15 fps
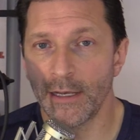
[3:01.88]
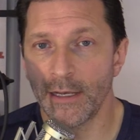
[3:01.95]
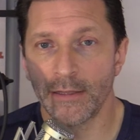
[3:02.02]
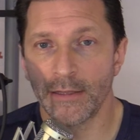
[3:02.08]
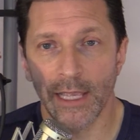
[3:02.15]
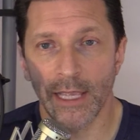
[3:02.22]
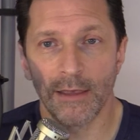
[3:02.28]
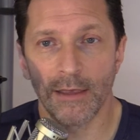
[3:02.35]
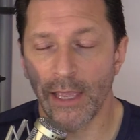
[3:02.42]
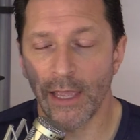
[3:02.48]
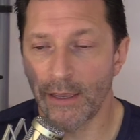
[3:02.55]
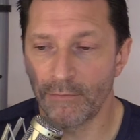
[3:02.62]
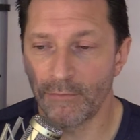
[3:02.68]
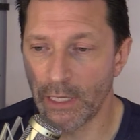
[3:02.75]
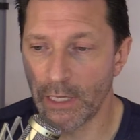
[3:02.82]
they
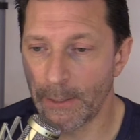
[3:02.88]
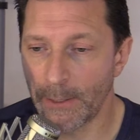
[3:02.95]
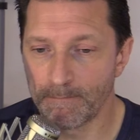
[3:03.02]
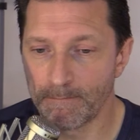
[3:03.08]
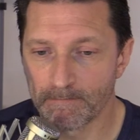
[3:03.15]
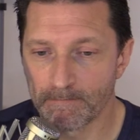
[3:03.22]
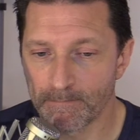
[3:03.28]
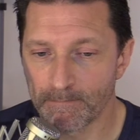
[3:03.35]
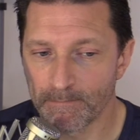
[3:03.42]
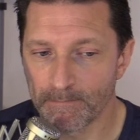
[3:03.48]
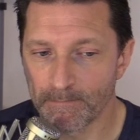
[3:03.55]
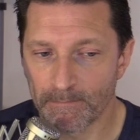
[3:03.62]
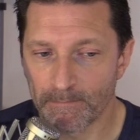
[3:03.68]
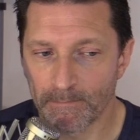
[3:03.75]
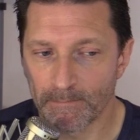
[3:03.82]
have um,
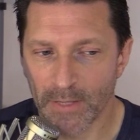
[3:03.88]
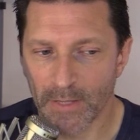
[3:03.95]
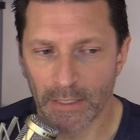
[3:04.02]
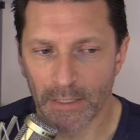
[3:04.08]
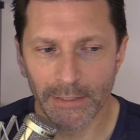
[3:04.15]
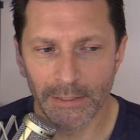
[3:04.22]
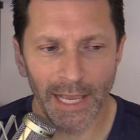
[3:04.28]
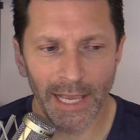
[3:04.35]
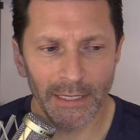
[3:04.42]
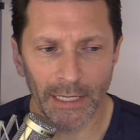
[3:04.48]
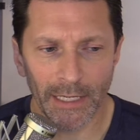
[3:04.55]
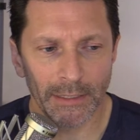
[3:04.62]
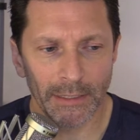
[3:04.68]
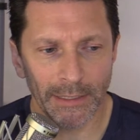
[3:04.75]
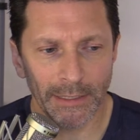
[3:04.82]
not
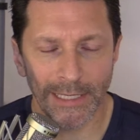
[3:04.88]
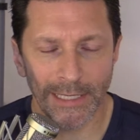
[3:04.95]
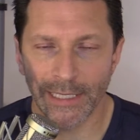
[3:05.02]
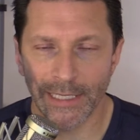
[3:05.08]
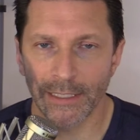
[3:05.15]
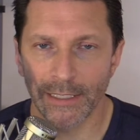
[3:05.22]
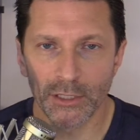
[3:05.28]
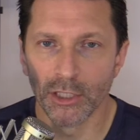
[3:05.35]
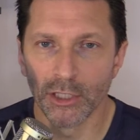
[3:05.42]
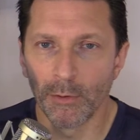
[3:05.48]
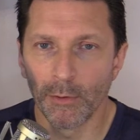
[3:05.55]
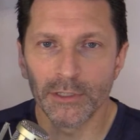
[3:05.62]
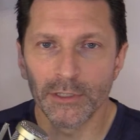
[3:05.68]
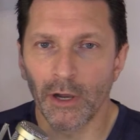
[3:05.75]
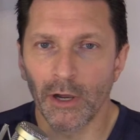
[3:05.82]
like
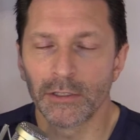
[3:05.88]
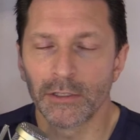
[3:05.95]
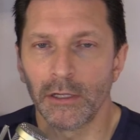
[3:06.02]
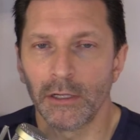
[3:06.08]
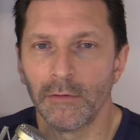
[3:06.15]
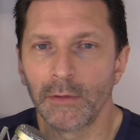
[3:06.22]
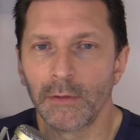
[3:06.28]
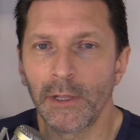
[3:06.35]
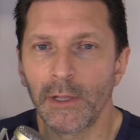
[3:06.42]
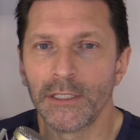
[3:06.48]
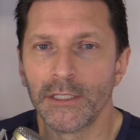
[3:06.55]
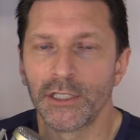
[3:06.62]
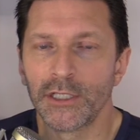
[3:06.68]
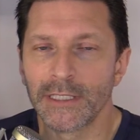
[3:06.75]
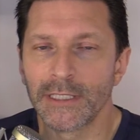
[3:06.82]
superstars all over the place,
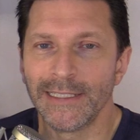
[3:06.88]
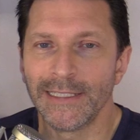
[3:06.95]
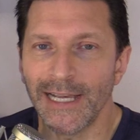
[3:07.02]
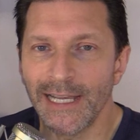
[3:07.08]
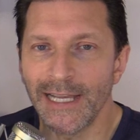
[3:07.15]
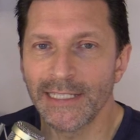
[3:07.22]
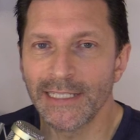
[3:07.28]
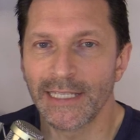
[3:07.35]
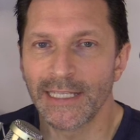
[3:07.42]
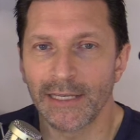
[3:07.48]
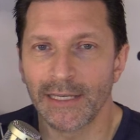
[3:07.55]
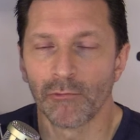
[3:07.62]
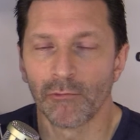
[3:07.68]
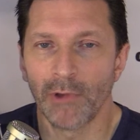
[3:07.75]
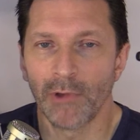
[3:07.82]
just guys that
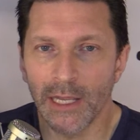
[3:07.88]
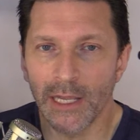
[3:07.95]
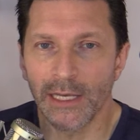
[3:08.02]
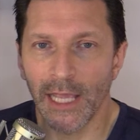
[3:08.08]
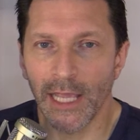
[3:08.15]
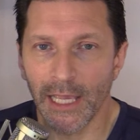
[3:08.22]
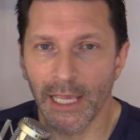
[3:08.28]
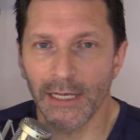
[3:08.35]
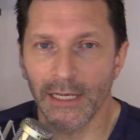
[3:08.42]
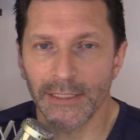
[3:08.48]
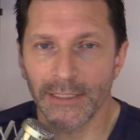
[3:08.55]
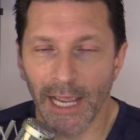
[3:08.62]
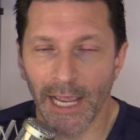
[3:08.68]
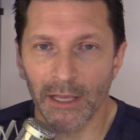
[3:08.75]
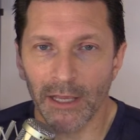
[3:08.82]
run and hit and
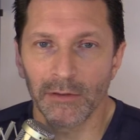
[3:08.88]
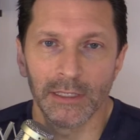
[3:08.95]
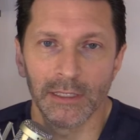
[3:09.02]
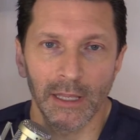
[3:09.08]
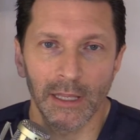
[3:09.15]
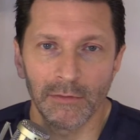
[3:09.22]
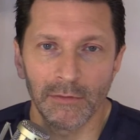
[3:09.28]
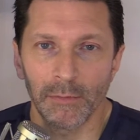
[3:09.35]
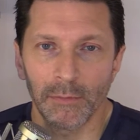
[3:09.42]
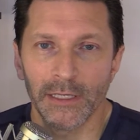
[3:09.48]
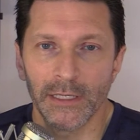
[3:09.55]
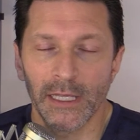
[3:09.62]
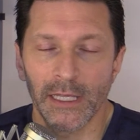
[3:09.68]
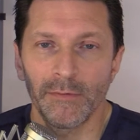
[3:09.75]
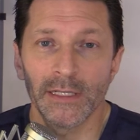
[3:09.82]
tackle and love to play
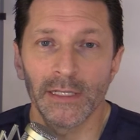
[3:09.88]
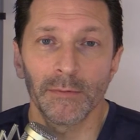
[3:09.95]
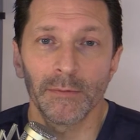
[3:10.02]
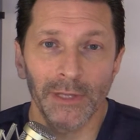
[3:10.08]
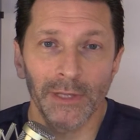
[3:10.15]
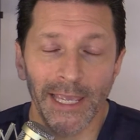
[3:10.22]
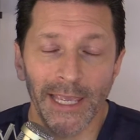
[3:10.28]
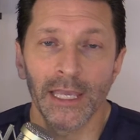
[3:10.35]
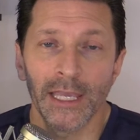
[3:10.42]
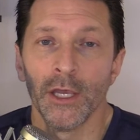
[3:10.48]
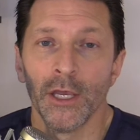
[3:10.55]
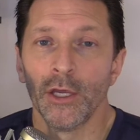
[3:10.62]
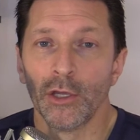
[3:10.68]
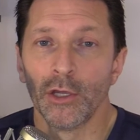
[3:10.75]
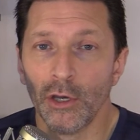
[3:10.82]
defense and play
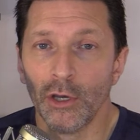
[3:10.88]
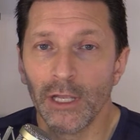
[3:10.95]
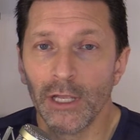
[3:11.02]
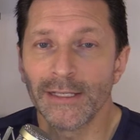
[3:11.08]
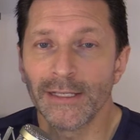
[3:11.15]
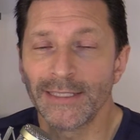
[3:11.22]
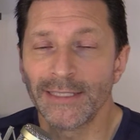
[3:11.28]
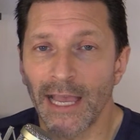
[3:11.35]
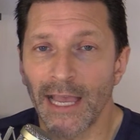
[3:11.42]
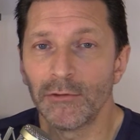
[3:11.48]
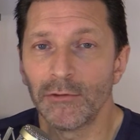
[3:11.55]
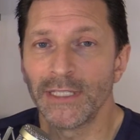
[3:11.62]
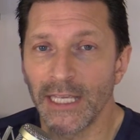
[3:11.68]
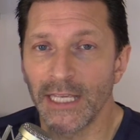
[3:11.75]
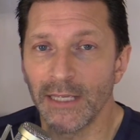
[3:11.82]
good,
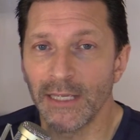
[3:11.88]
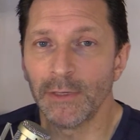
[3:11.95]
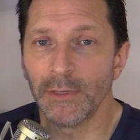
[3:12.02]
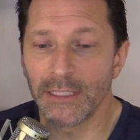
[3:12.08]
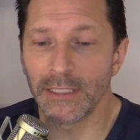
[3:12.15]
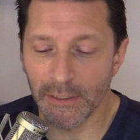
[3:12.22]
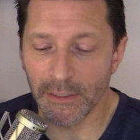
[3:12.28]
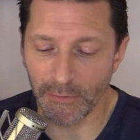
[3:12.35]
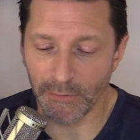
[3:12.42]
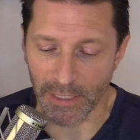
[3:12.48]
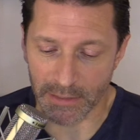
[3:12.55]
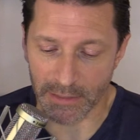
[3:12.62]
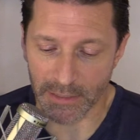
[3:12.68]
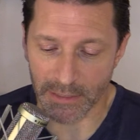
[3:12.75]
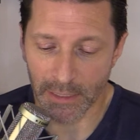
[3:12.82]
sound team defense,